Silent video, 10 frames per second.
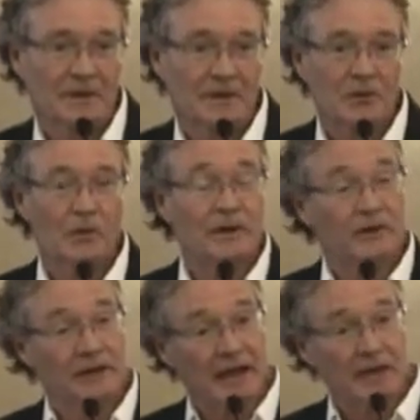They wait
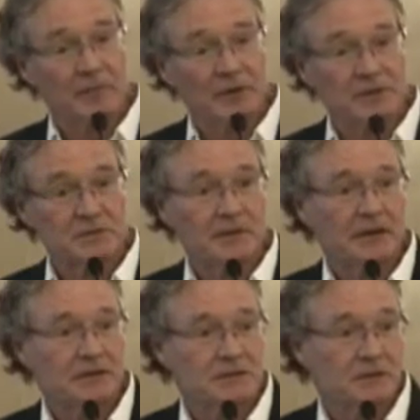on the ambulance
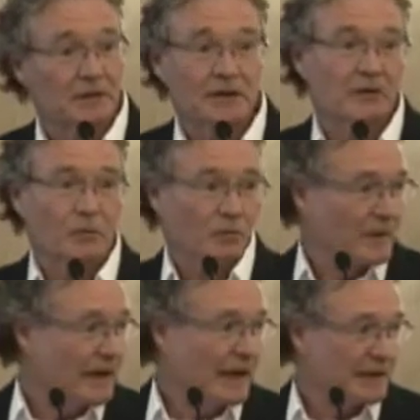because
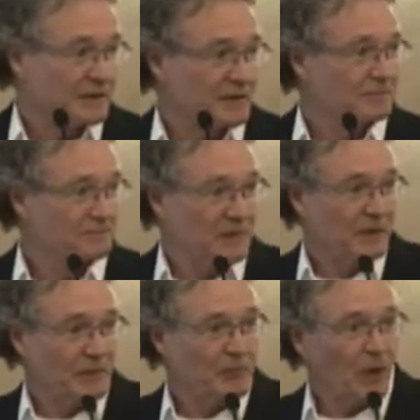they can't
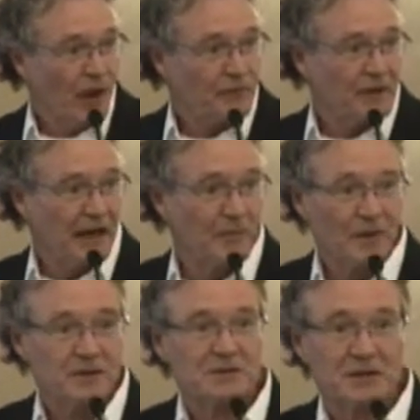take people off the
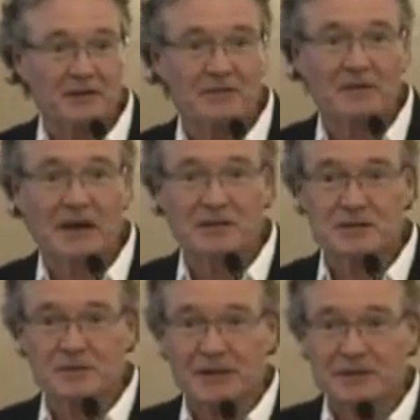ambulance. I
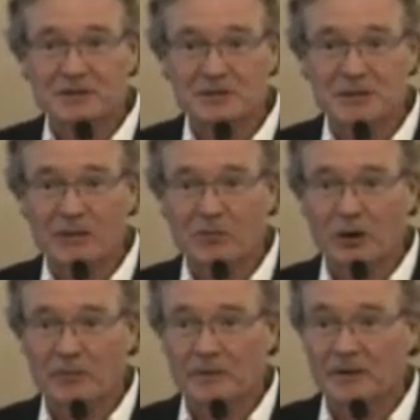suspect it's the same
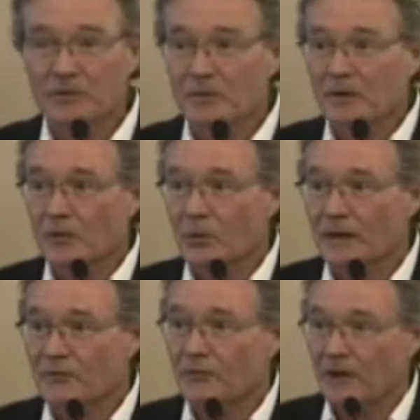problem here. We've got to
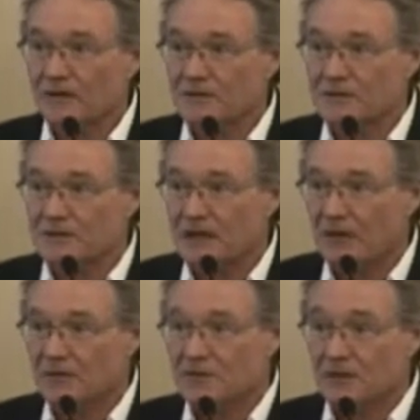wait for 5 to 6
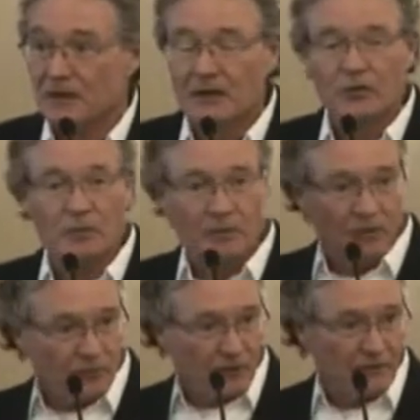hours. There'll be
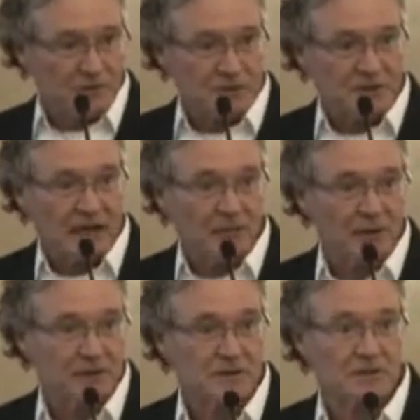about 5 or 6
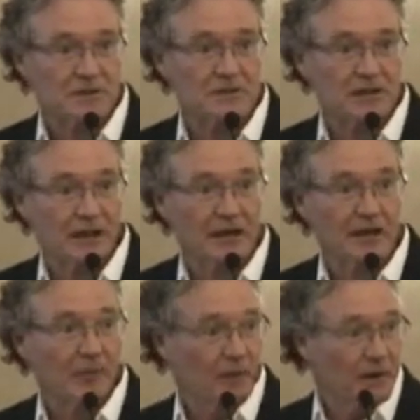ambulances tied
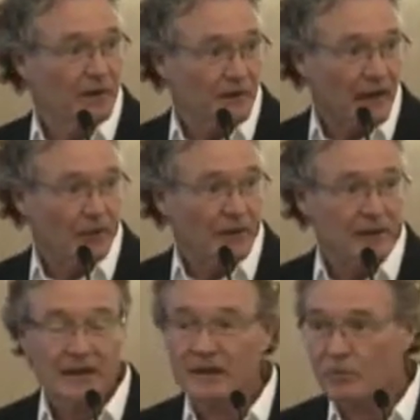up that way
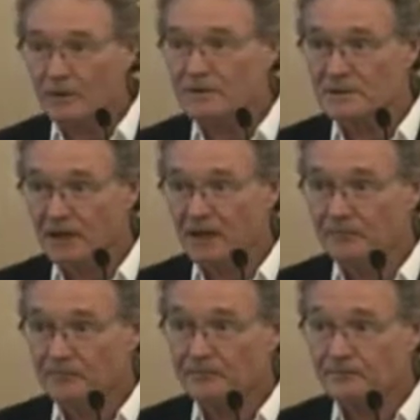at any one time.